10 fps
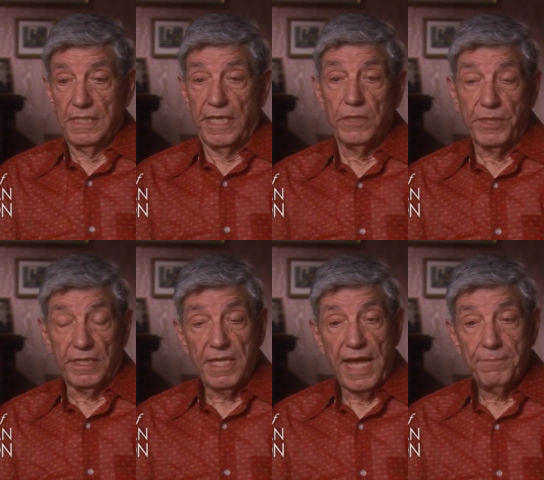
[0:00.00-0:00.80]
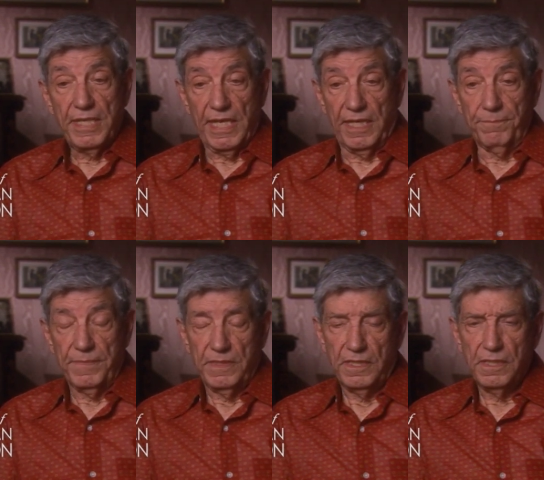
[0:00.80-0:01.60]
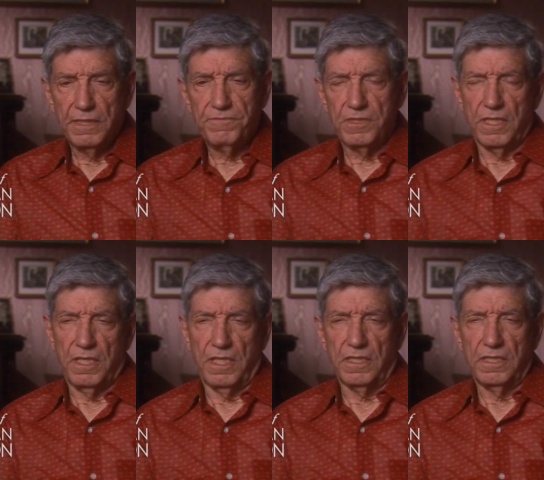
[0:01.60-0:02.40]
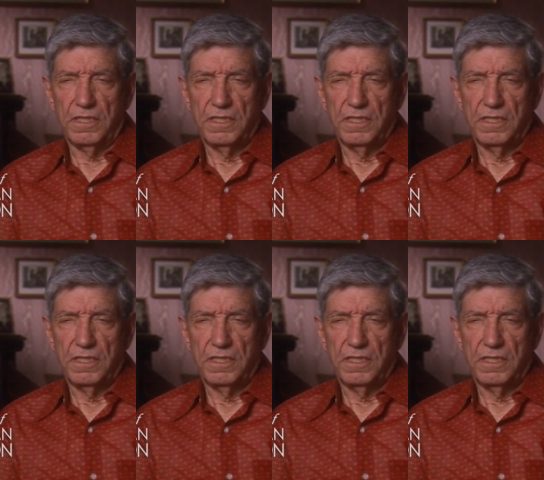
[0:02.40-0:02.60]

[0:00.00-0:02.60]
Anyway, a cab came. He lived on